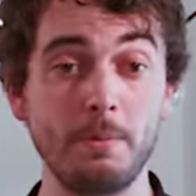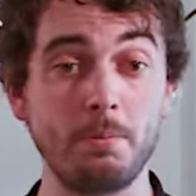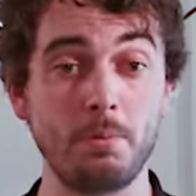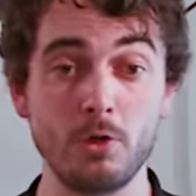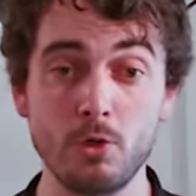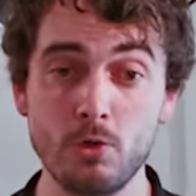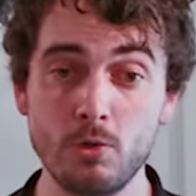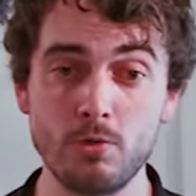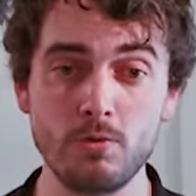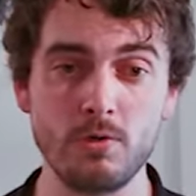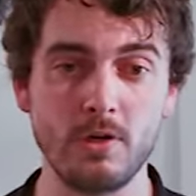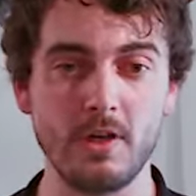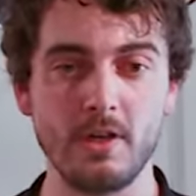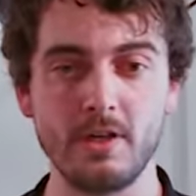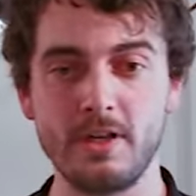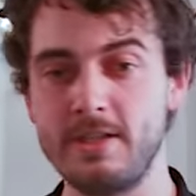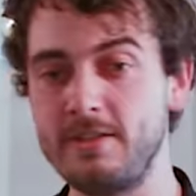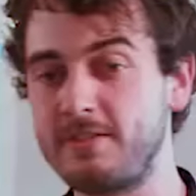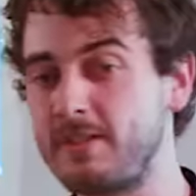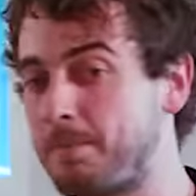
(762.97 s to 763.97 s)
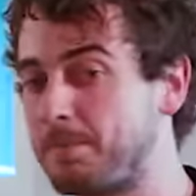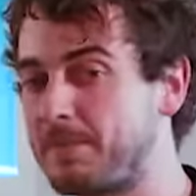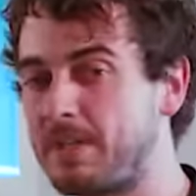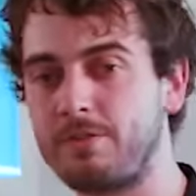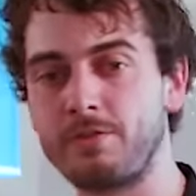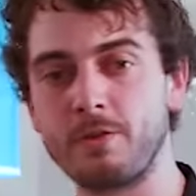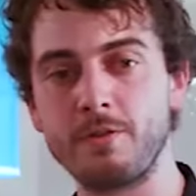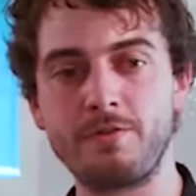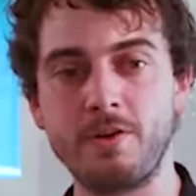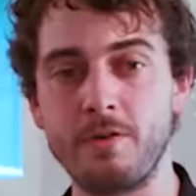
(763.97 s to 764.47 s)
blue in some
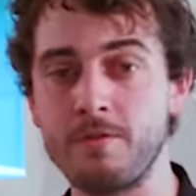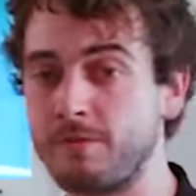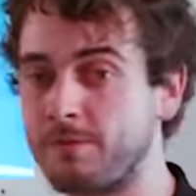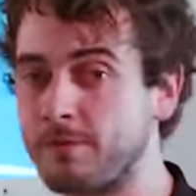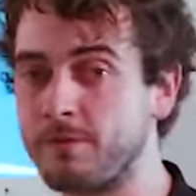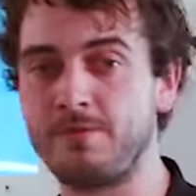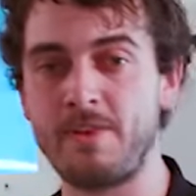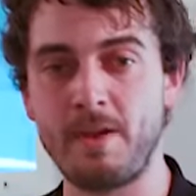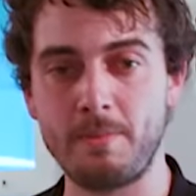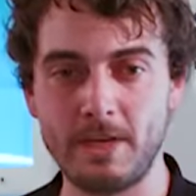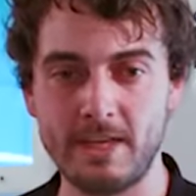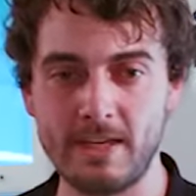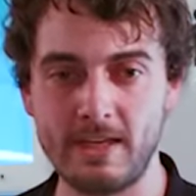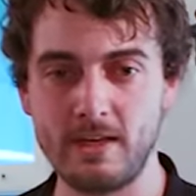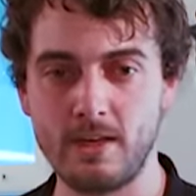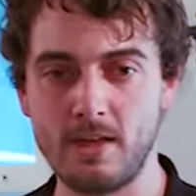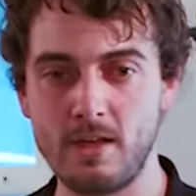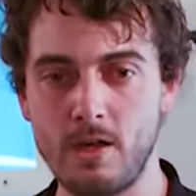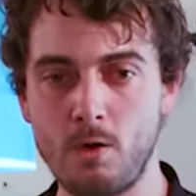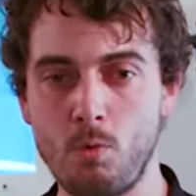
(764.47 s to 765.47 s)
different font family,